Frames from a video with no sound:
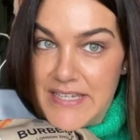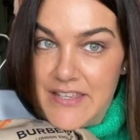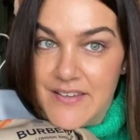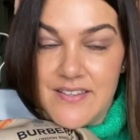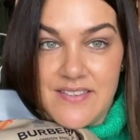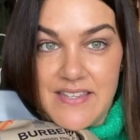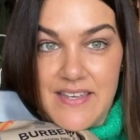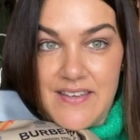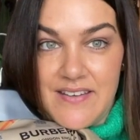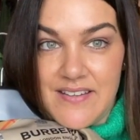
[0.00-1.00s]

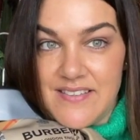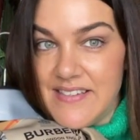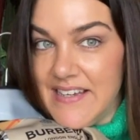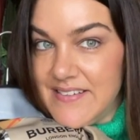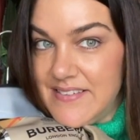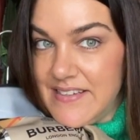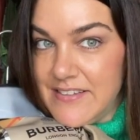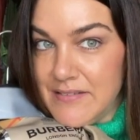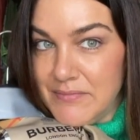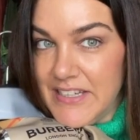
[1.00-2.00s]
You can start to see
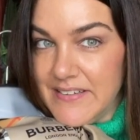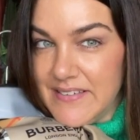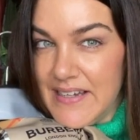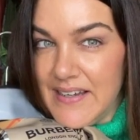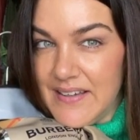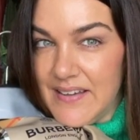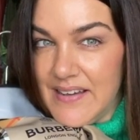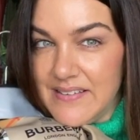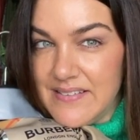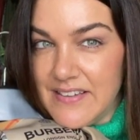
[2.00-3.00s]
some like darker
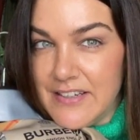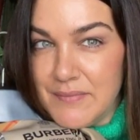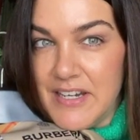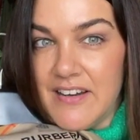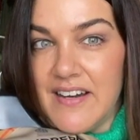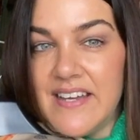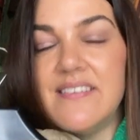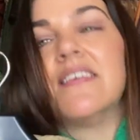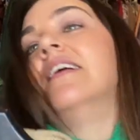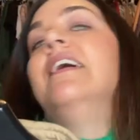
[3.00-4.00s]
colours under my eyes.